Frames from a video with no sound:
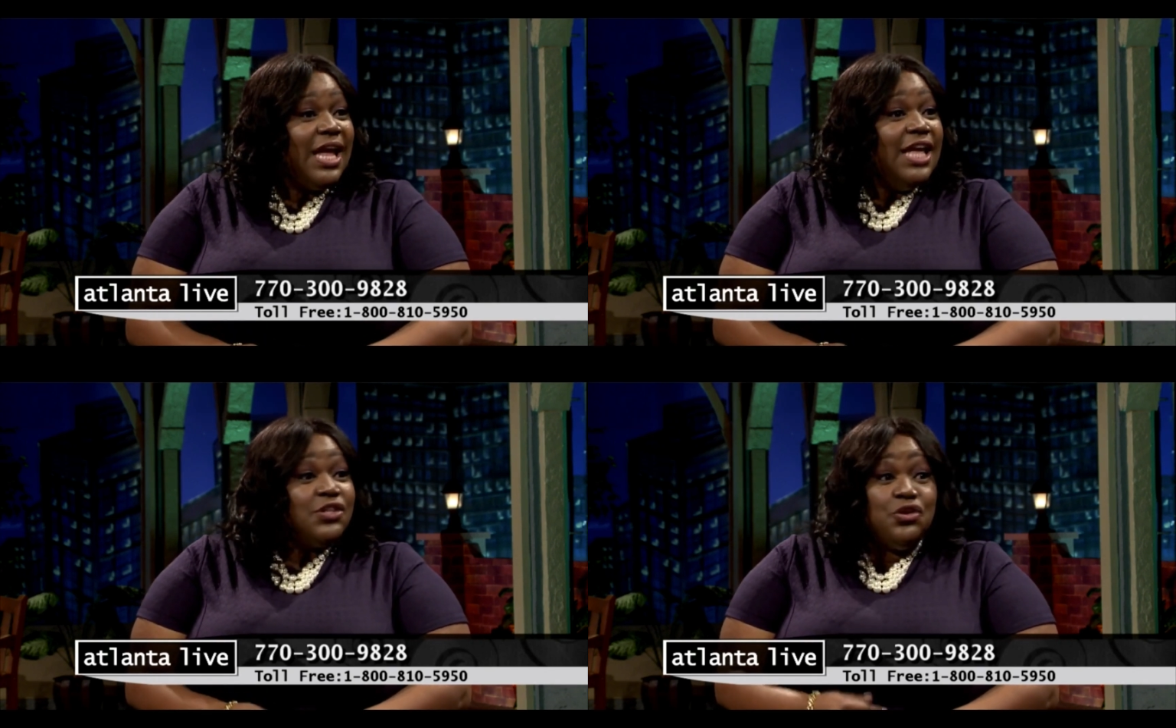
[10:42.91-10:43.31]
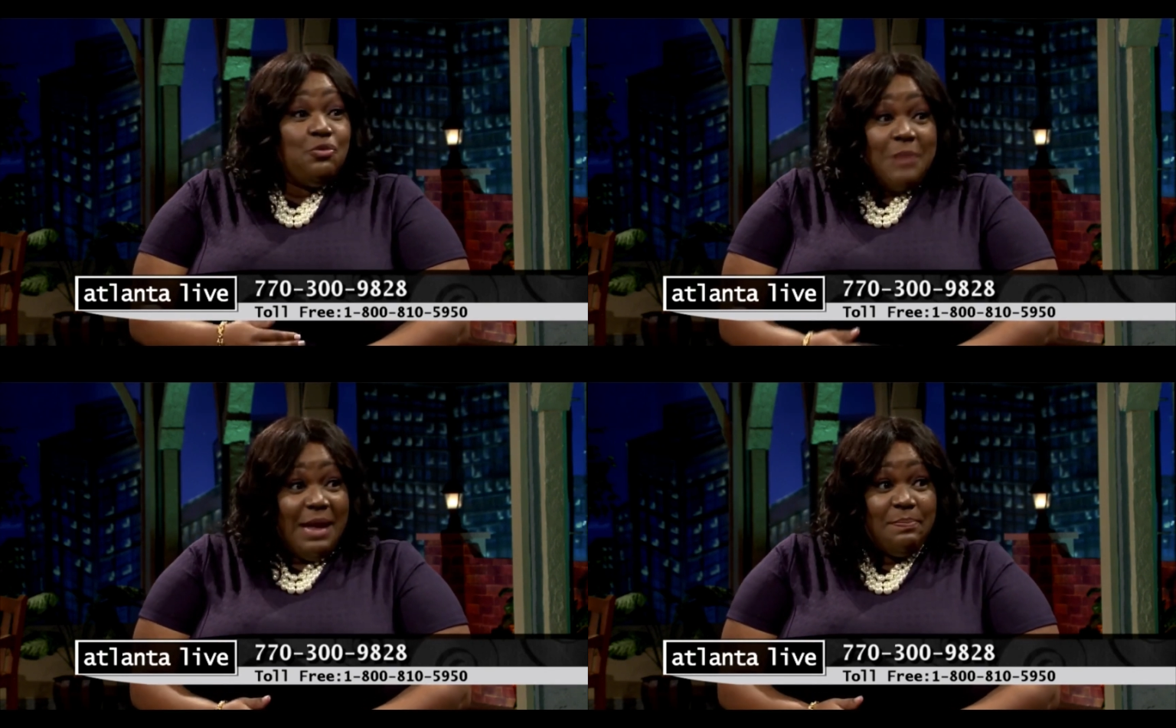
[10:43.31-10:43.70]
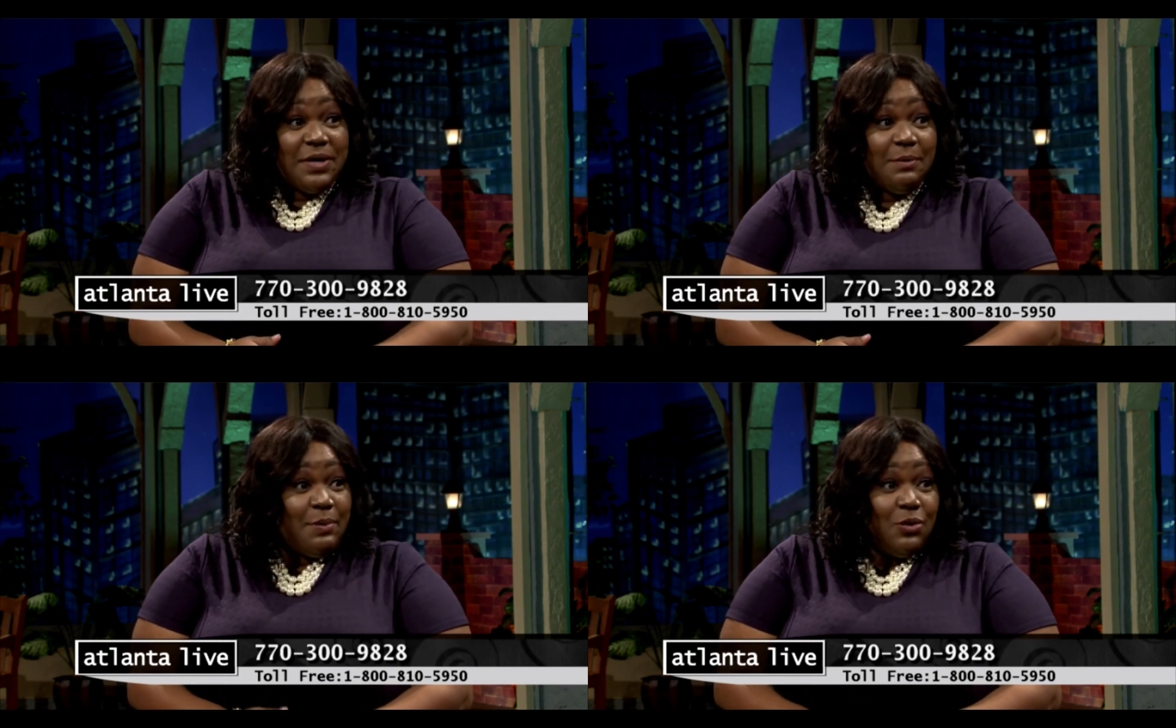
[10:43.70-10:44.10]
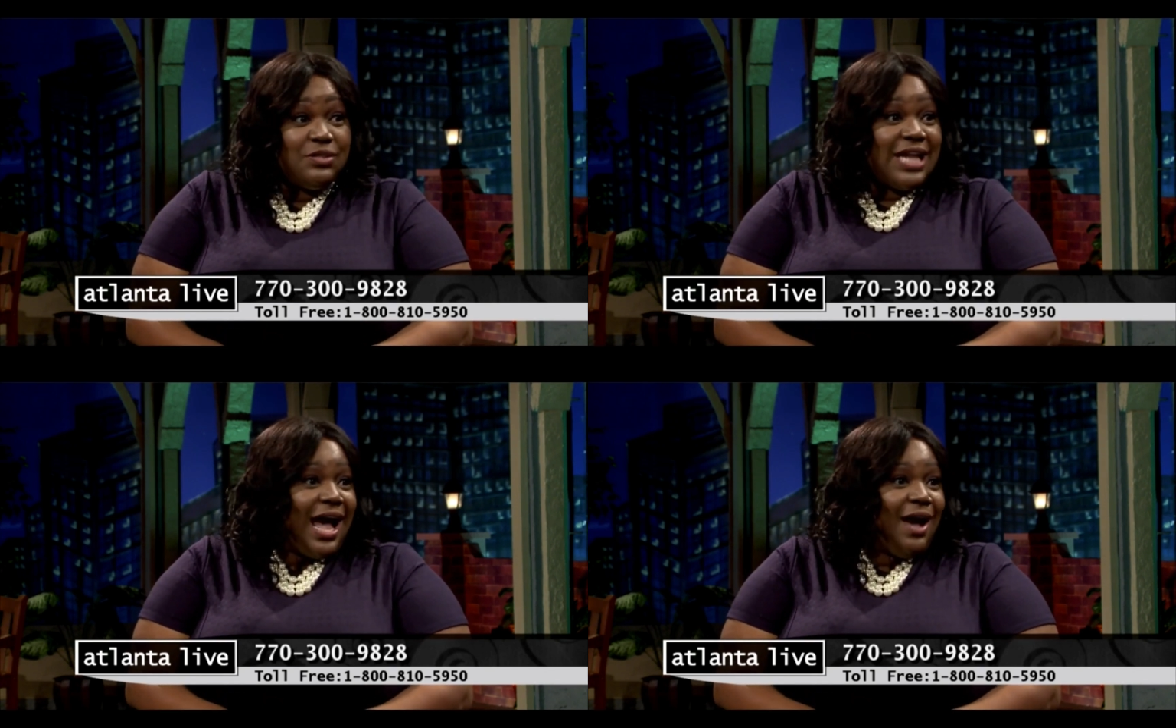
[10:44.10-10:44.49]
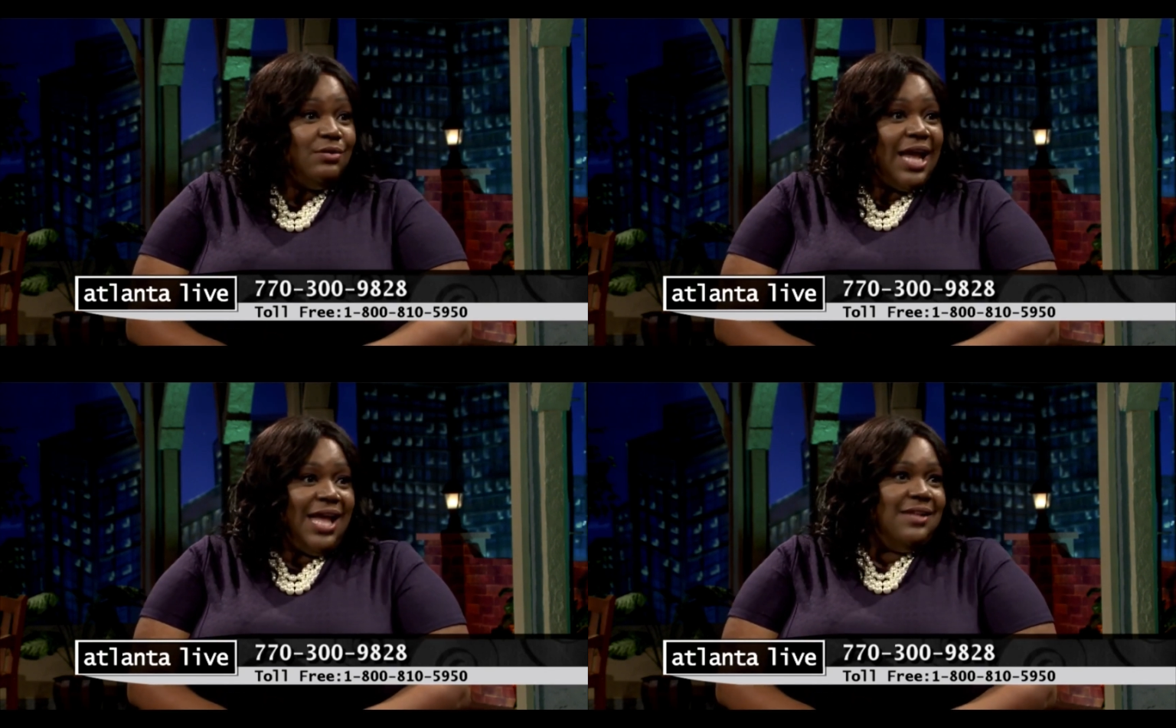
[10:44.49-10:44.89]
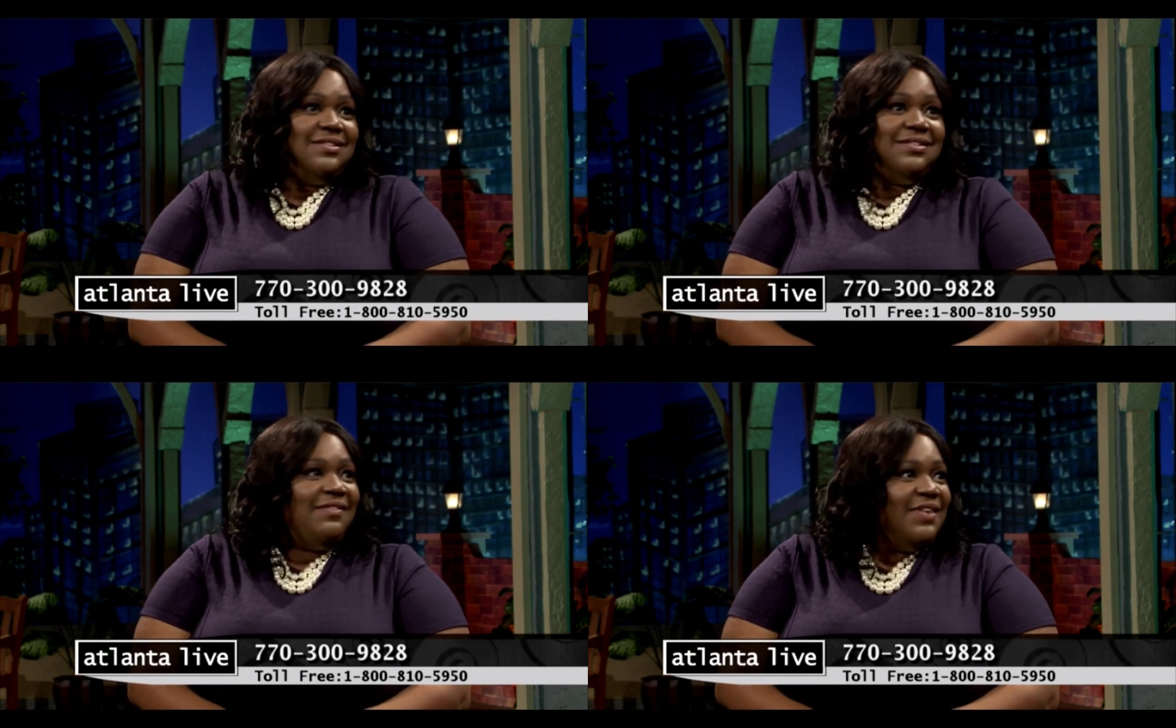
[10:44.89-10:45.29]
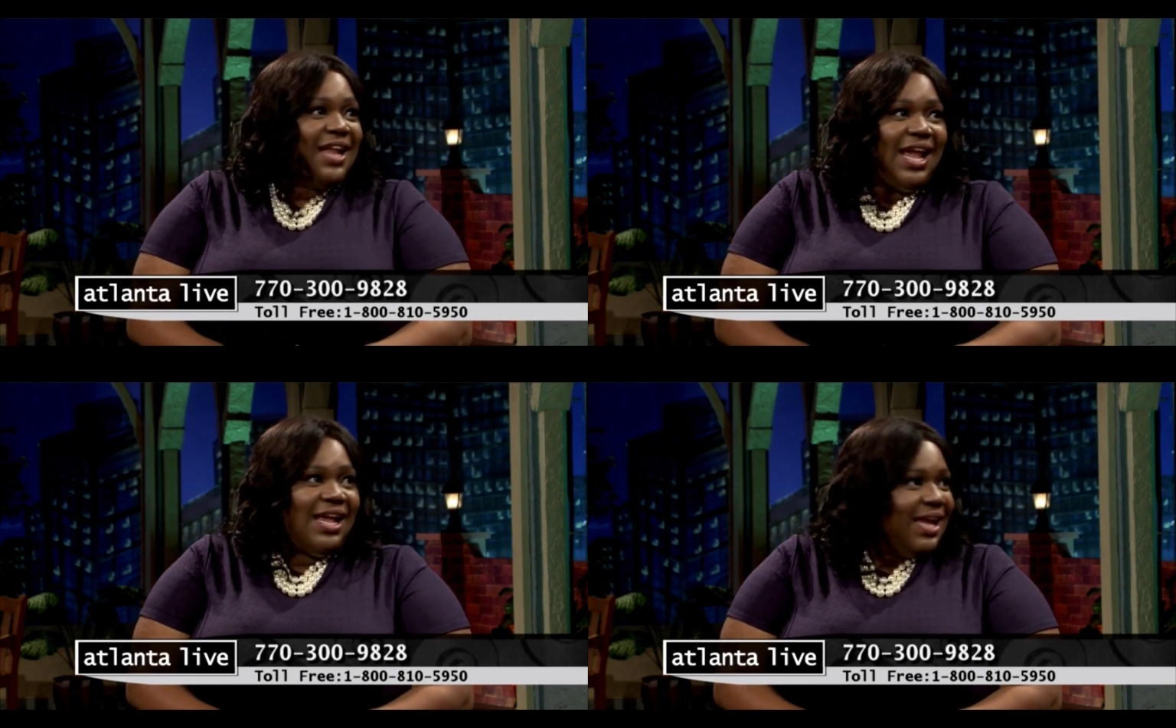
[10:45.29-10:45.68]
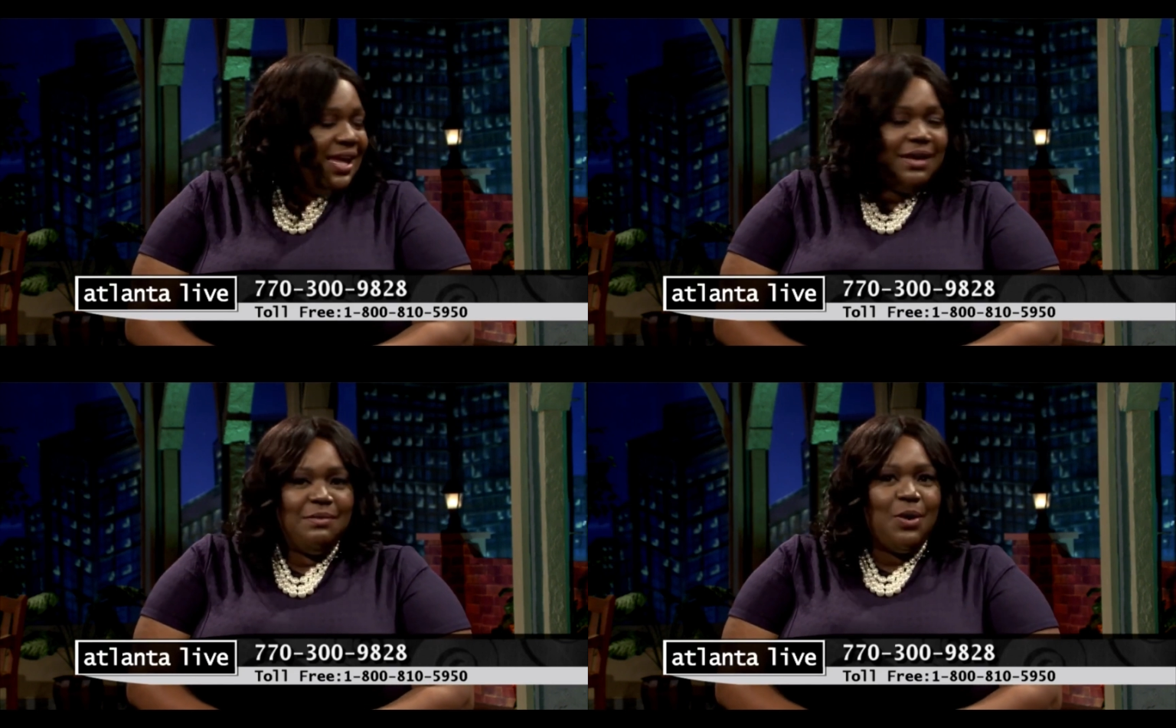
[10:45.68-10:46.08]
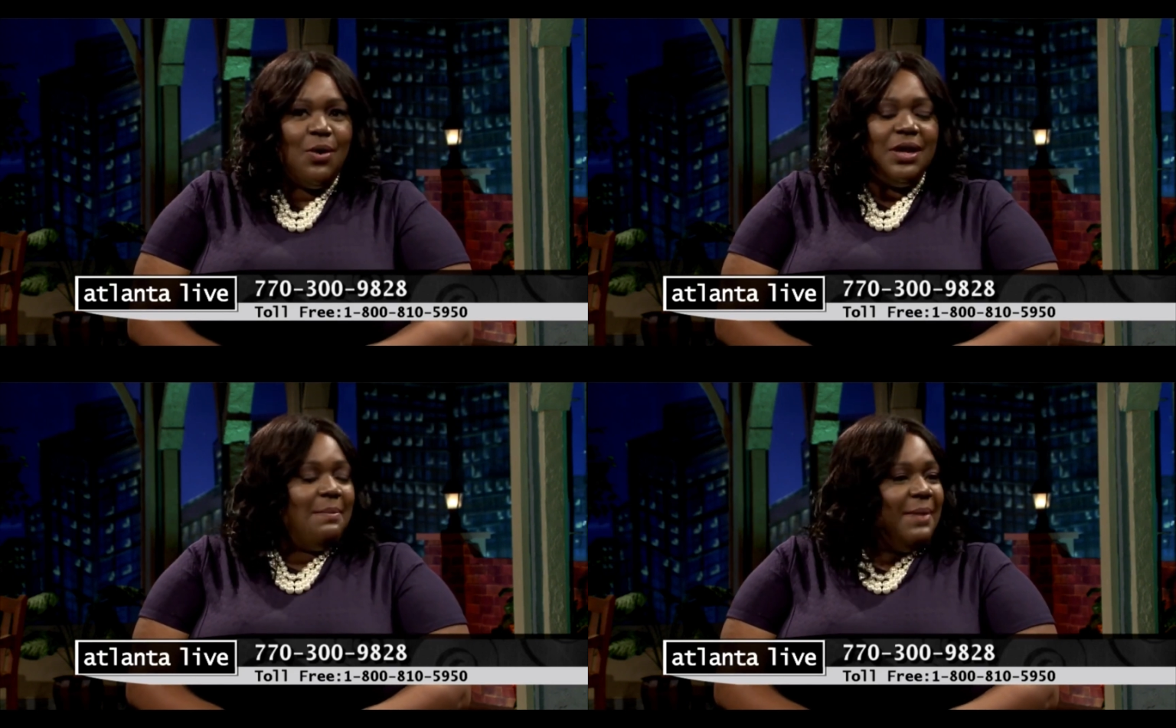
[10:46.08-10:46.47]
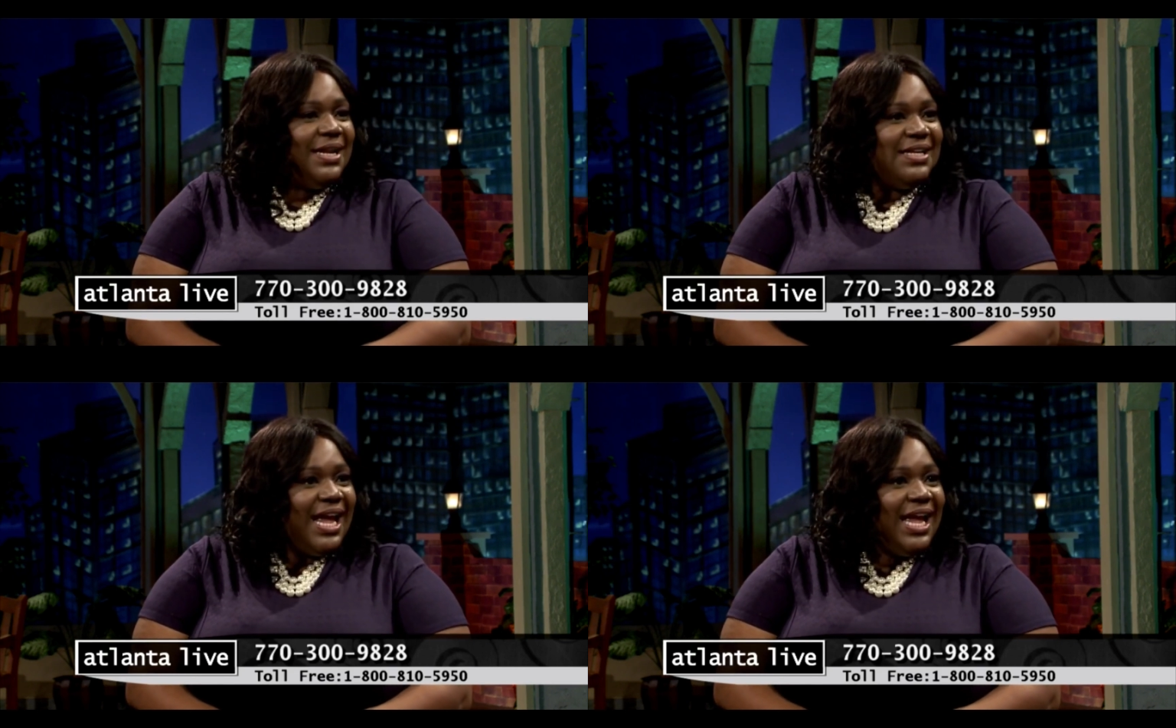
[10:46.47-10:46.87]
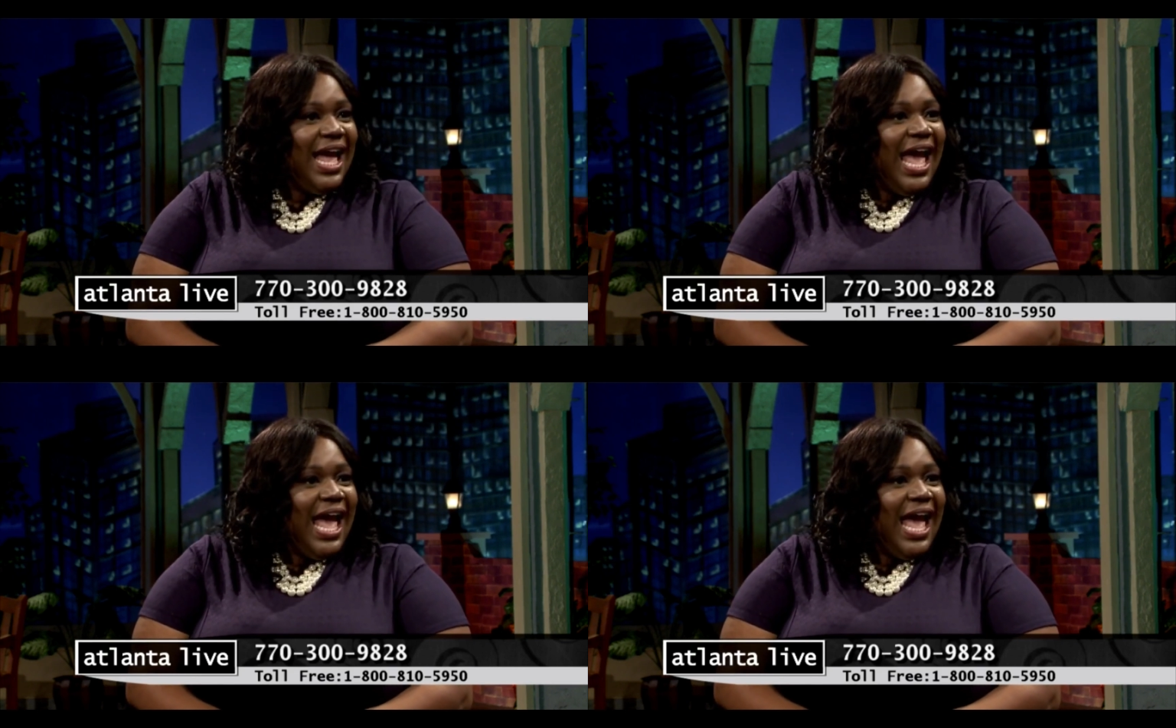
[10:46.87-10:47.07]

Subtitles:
So you may put a post out at 7 a.m. on a Monday,